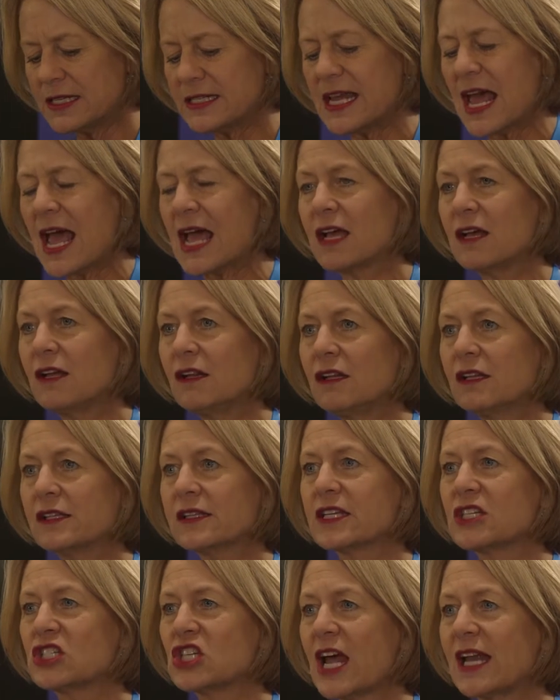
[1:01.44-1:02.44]
tackle
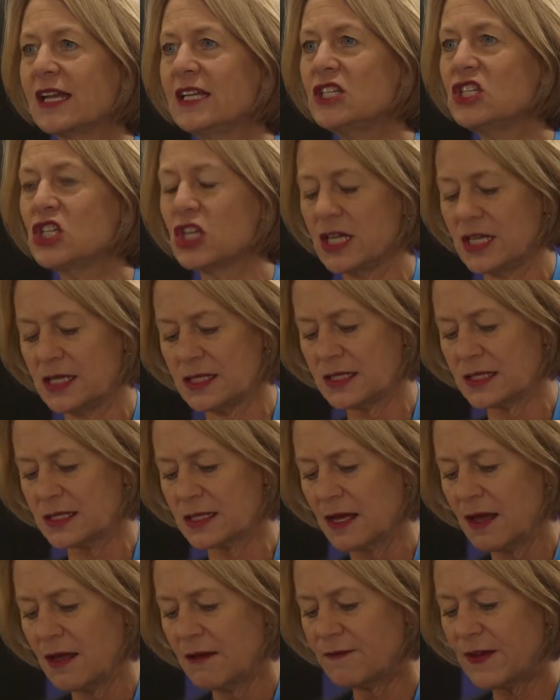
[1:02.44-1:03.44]
the
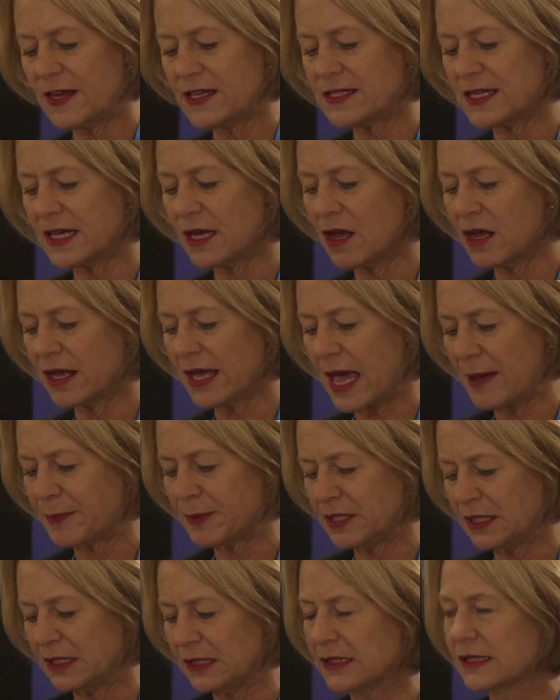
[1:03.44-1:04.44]
challenges facing our
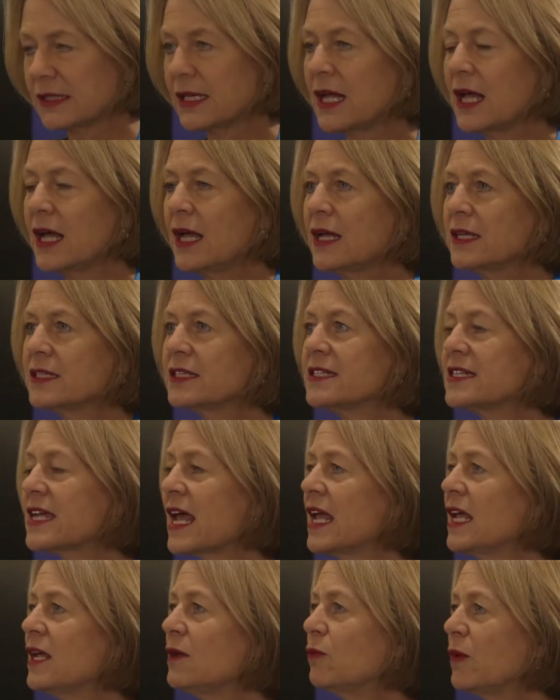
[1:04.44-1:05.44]
capital.
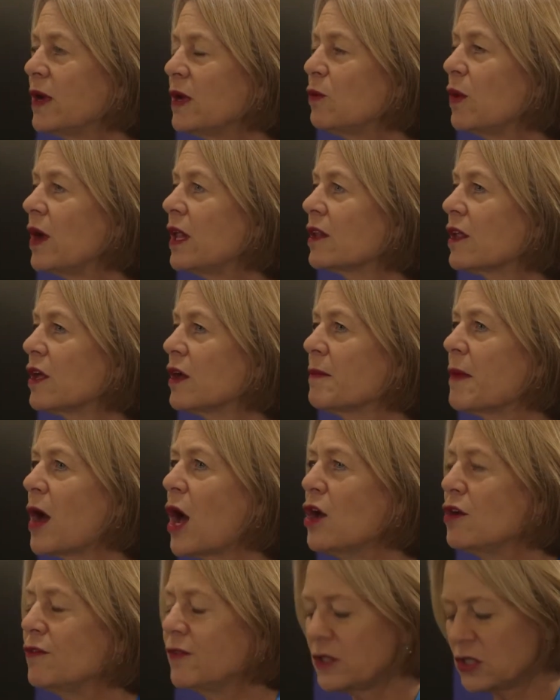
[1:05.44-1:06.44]
Today, we welcome
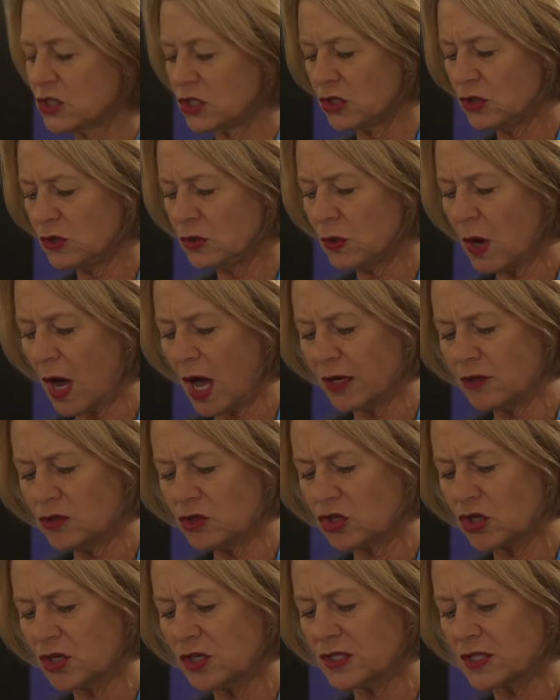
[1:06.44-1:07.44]
over
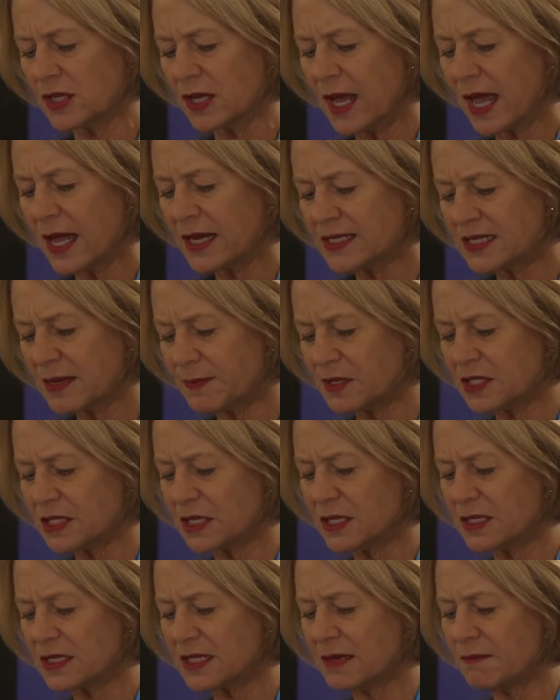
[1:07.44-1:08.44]
200
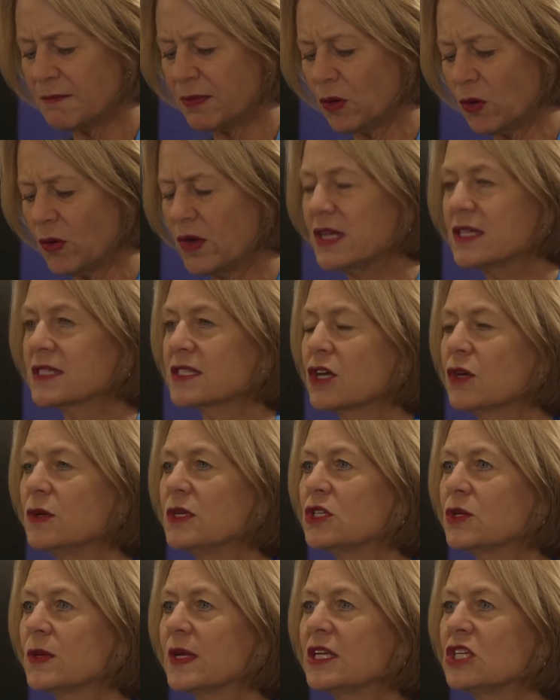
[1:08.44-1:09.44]
exhibitors and employers who are
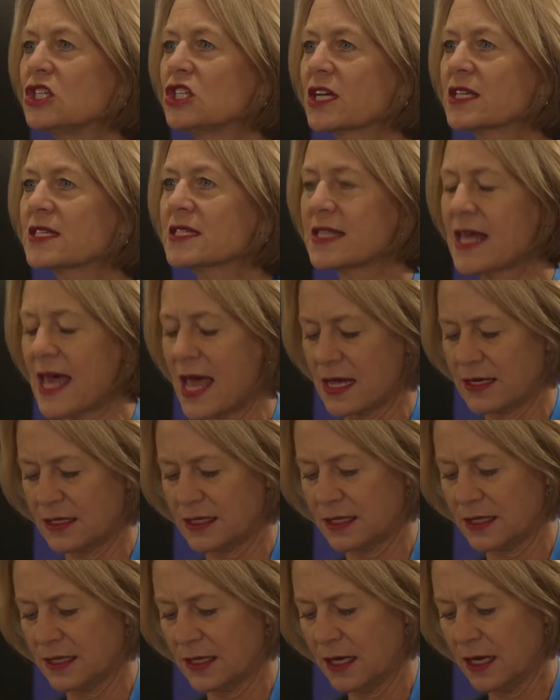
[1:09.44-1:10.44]
doing just
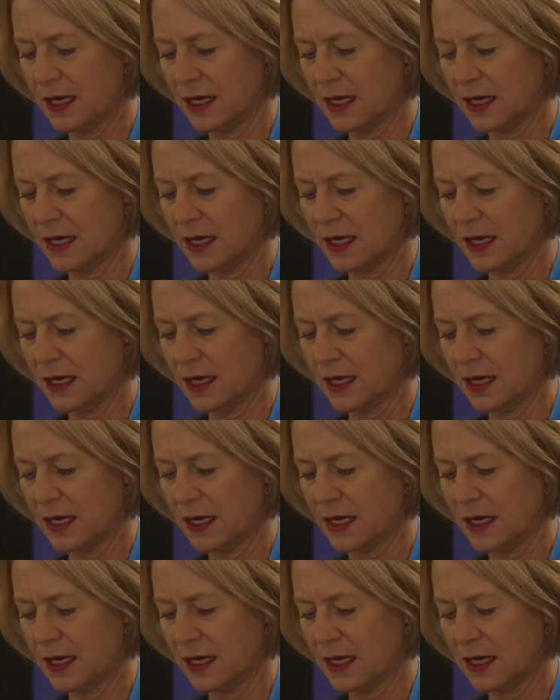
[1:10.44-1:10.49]
that.